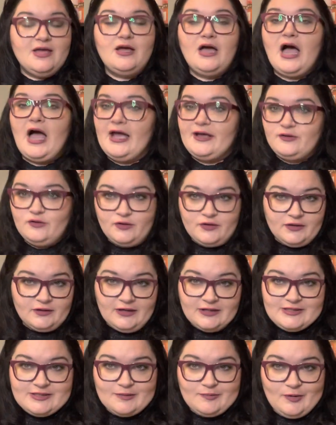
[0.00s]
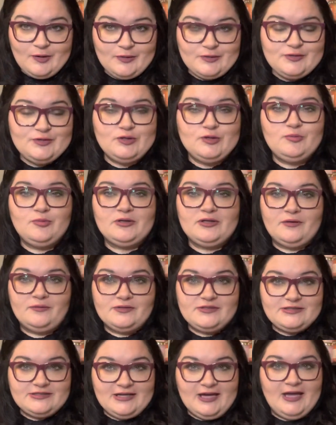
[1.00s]
I know you're not supposed to, but I
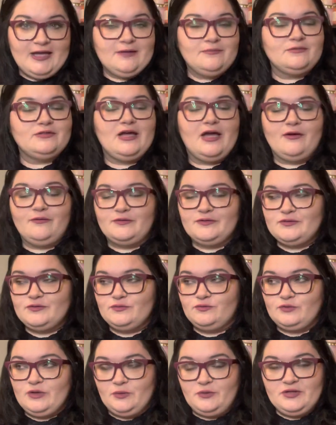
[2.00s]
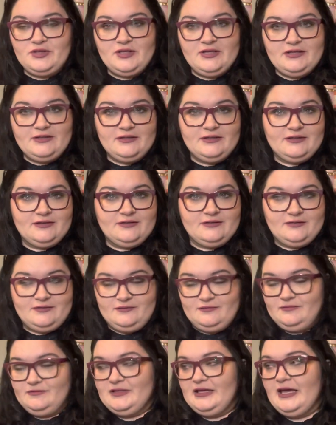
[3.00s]
was timed. I was within
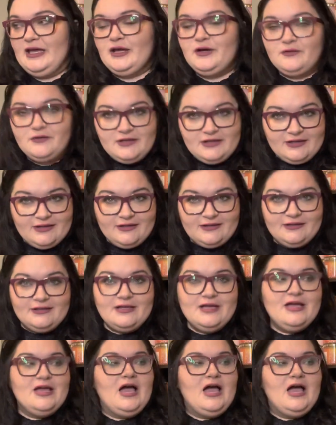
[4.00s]
the area.